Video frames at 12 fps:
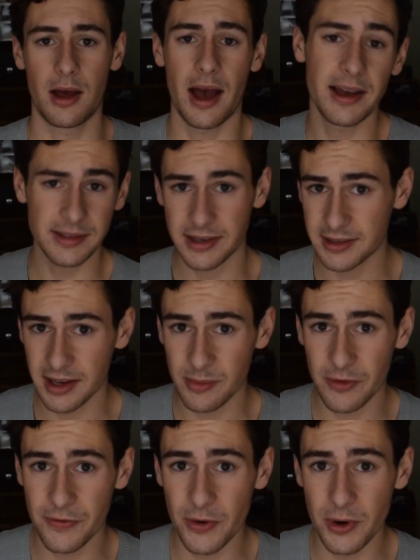As I said
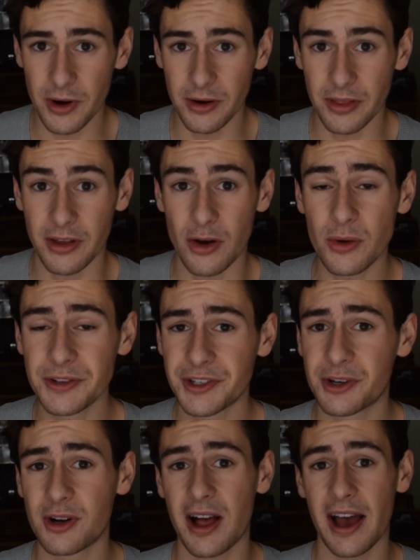before, the Golden
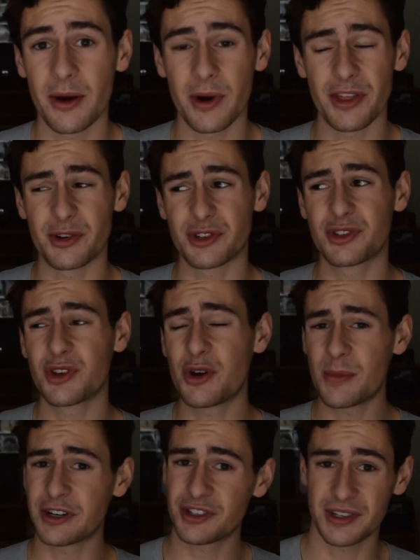Circle Highway, there's so
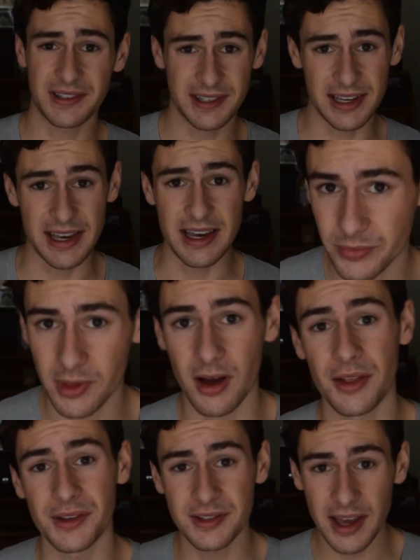much to see.
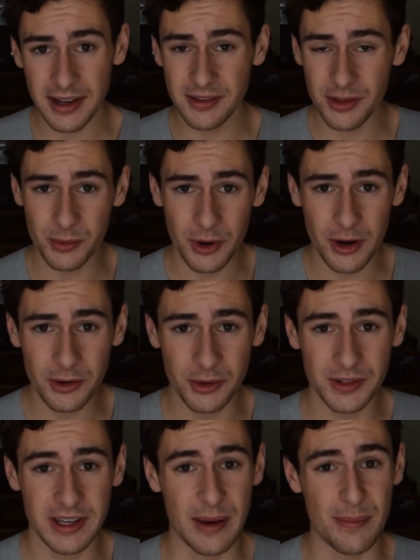On the sides of the road, you'll see